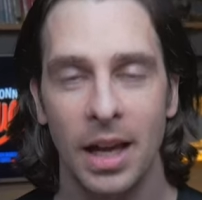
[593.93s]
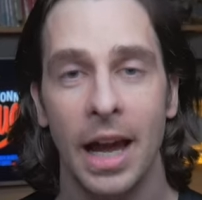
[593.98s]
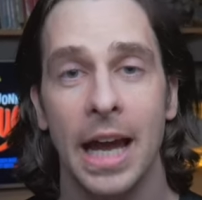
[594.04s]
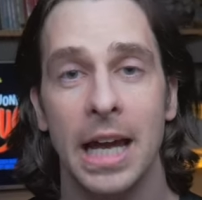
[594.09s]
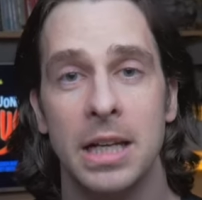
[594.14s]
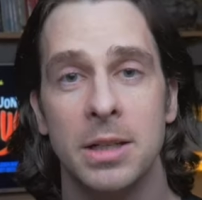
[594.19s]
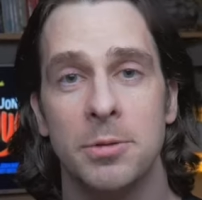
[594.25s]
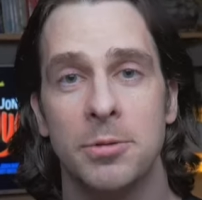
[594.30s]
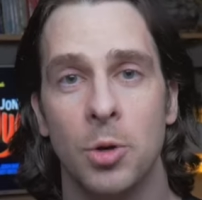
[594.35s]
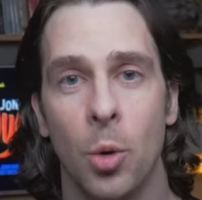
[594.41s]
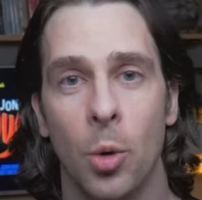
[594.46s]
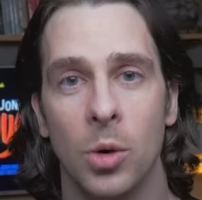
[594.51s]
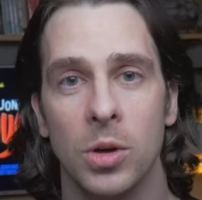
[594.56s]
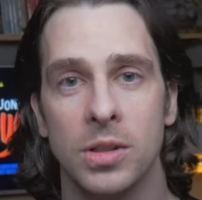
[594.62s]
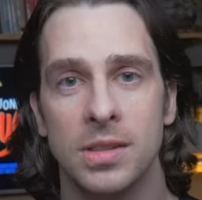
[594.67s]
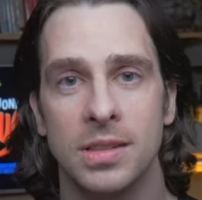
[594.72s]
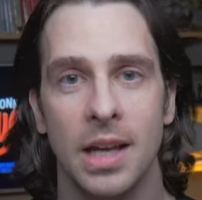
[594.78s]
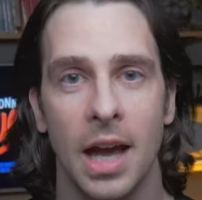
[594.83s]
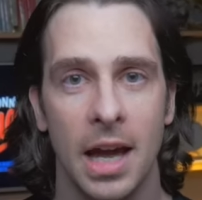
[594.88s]
And of
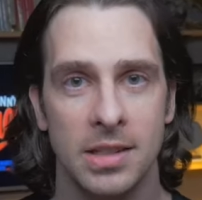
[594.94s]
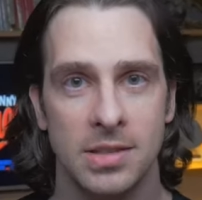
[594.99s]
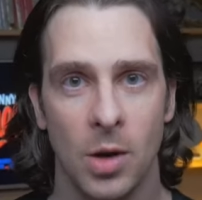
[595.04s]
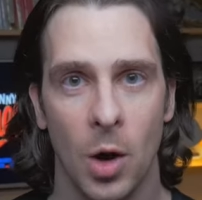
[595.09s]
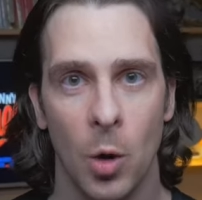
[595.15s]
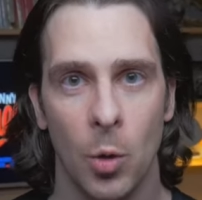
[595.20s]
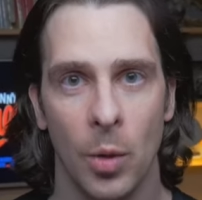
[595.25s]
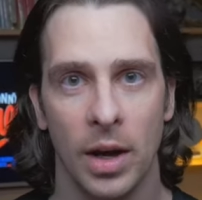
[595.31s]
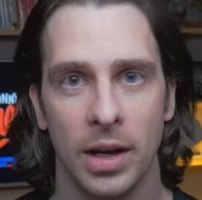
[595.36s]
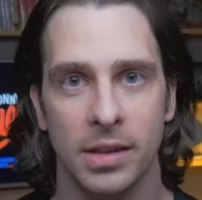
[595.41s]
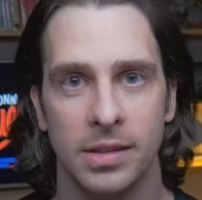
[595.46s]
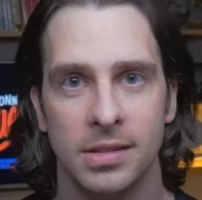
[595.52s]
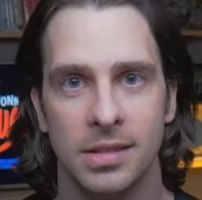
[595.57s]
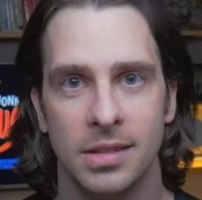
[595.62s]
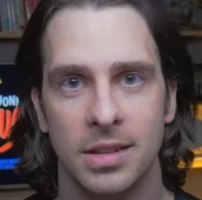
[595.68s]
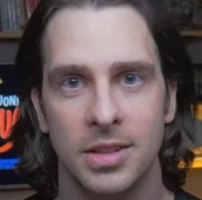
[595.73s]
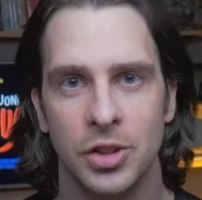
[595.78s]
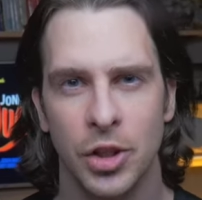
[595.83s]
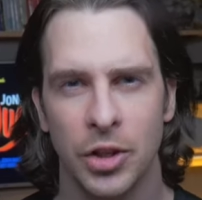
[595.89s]
course, as
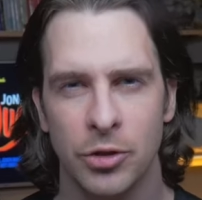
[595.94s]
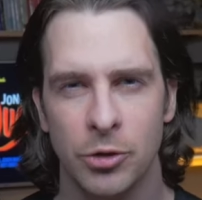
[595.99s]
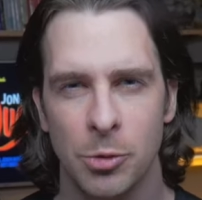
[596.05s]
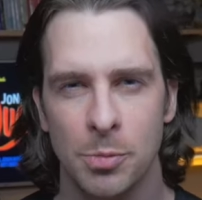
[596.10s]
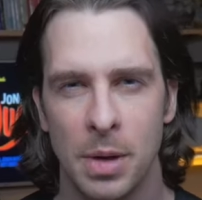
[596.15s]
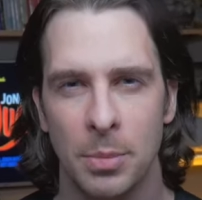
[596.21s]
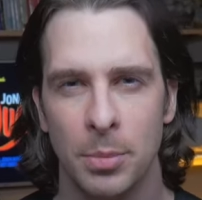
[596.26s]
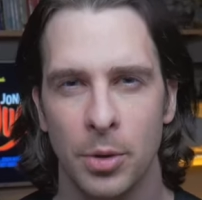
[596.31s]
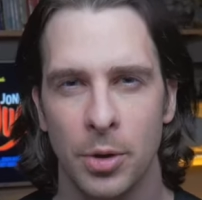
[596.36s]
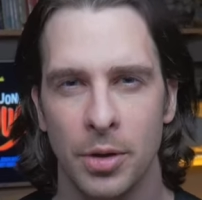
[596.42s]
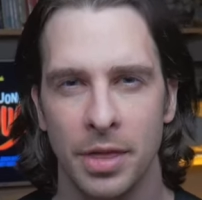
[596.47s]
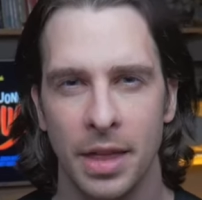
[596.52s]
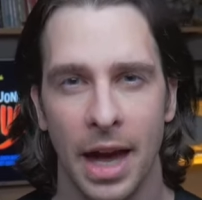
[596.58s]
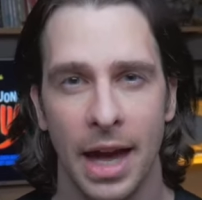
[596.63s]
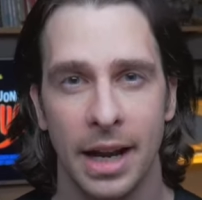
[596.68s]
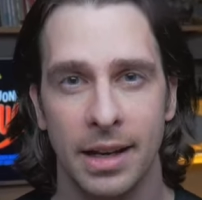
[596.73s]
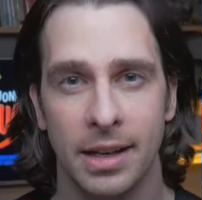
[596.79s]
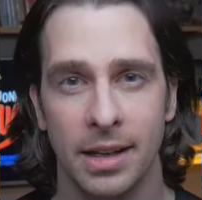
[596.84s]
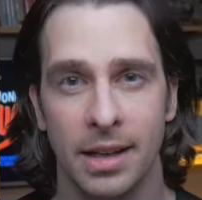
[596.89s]
always, Just remember
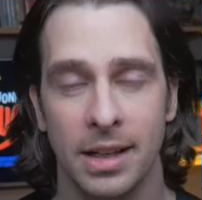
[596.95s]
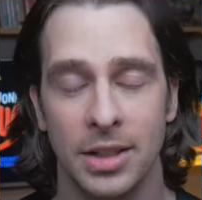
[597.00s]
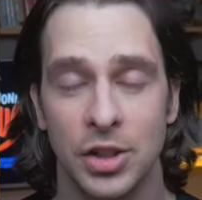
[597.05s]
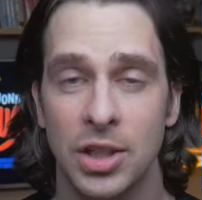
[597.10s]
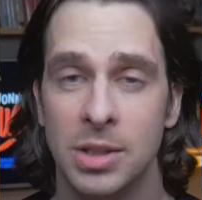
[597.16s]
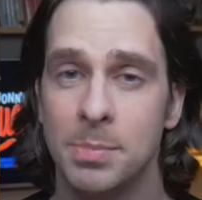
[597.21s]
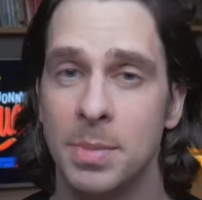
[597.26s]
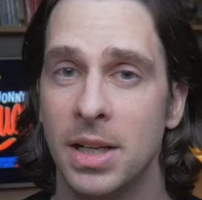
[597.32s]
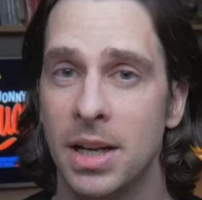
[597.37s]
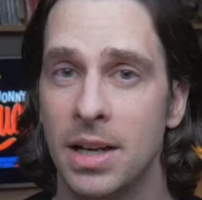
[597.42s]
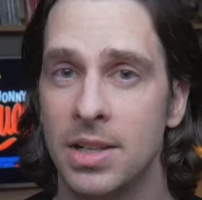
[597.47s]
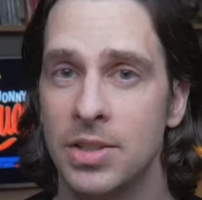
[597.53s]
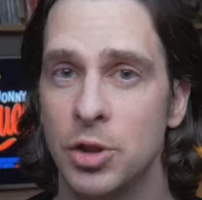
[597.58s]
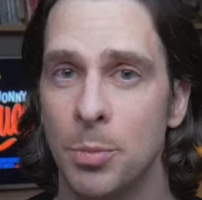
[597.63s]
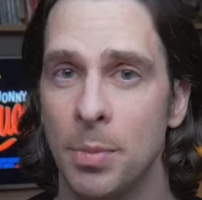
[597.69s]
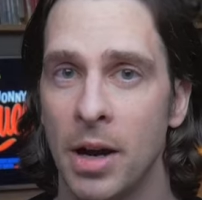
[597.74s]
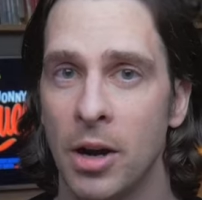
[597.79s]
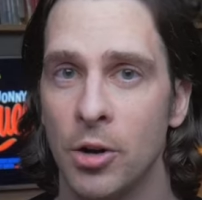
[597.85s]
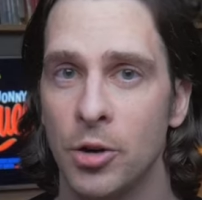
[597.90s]
that just because
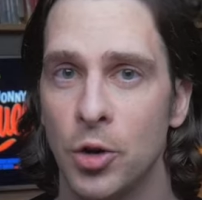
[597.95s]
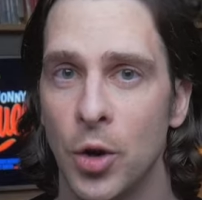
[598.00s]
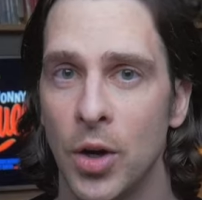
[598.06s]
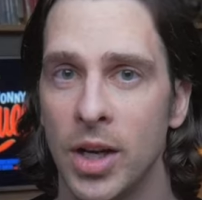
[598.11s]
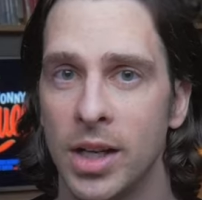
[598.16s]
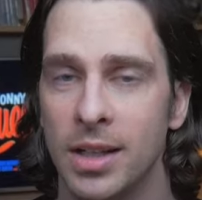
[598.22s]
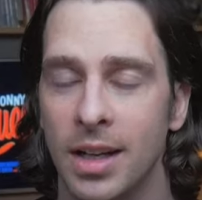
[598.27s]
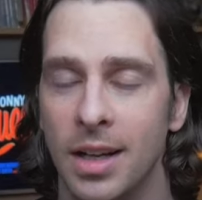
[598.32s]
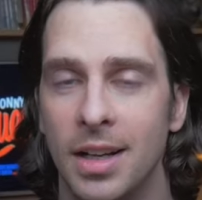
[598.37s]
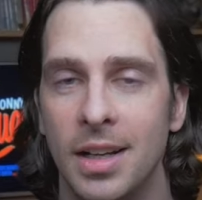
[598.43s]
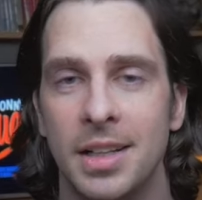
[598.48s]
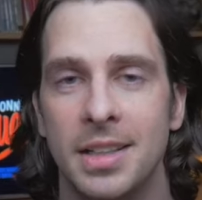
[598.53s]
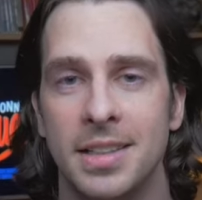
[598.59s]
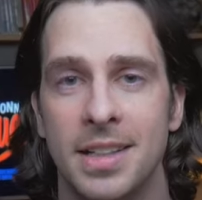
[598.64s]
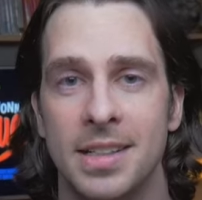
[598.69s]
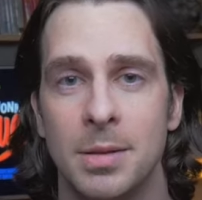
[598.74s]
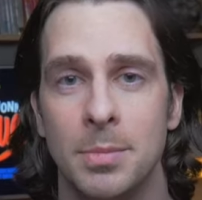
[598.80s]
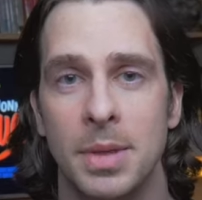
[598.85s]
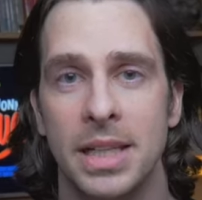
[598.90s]
you're paranoid
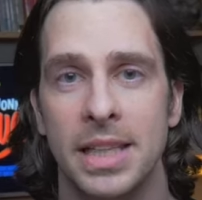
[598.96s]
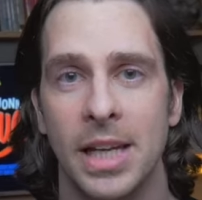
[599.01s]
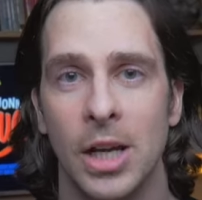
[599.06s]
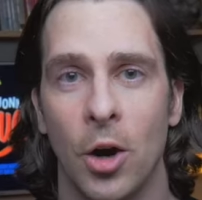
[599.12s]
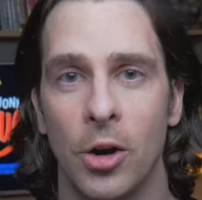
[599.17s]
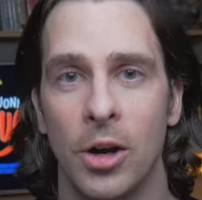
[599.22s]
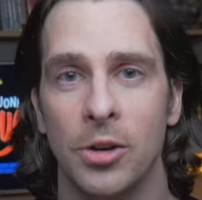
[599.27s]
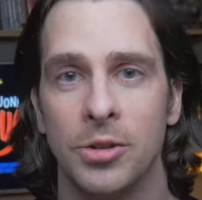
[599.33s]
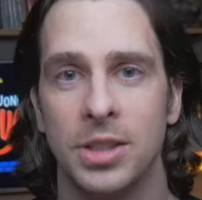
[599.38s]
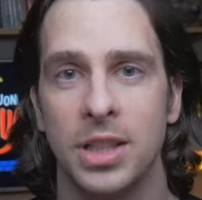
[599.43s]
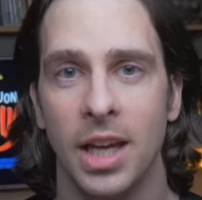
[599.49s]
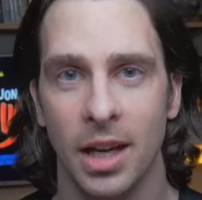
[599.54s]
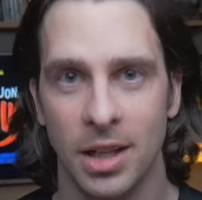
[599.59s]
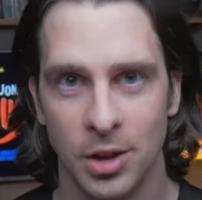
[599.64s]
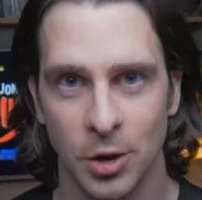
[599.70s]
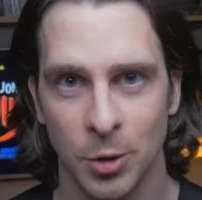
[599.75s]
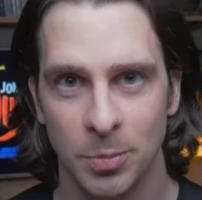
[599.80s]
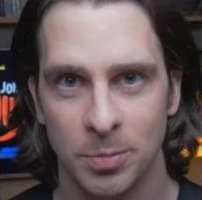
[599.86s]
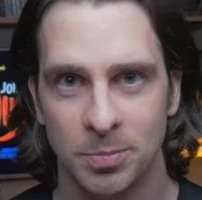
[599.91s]
doesn't mean they are not to get
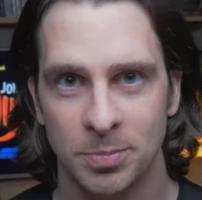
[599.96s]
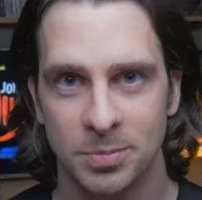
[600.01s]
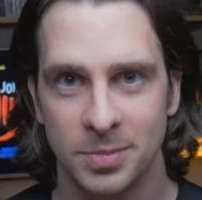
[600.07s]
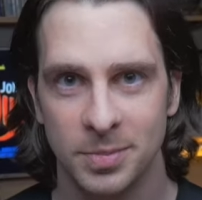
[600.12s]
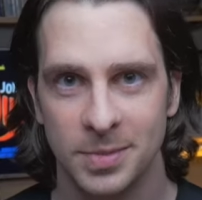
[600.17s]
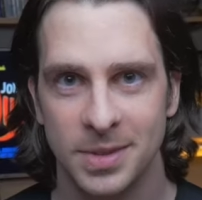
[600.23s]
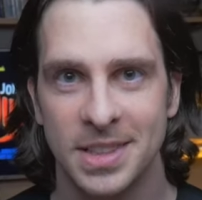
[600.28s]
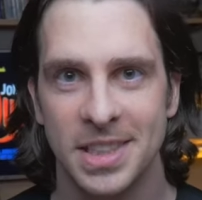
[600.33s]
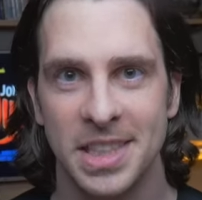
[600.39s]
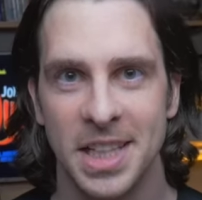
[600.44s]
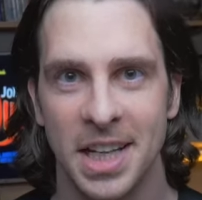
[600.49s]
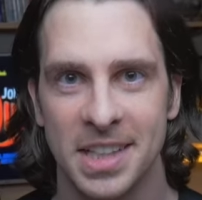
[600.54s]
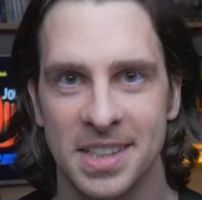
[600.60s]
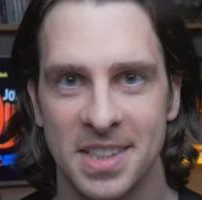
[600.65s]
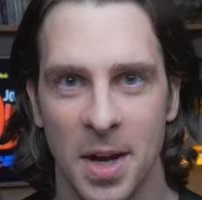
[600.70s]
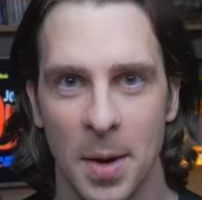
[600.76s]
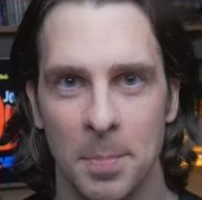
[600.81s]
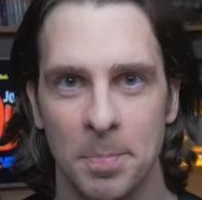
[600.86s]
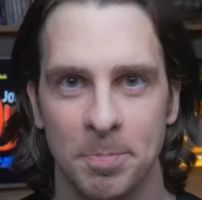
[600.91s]
you. See you next
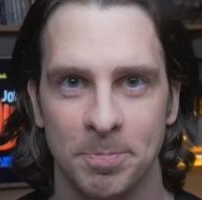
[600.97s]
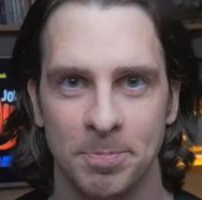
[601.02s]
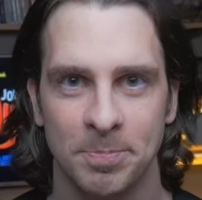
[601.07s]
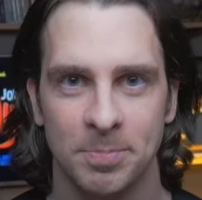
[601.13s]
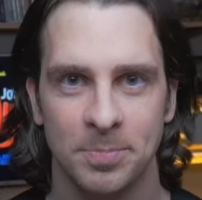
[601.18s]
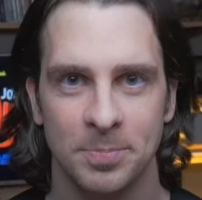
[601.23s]
time.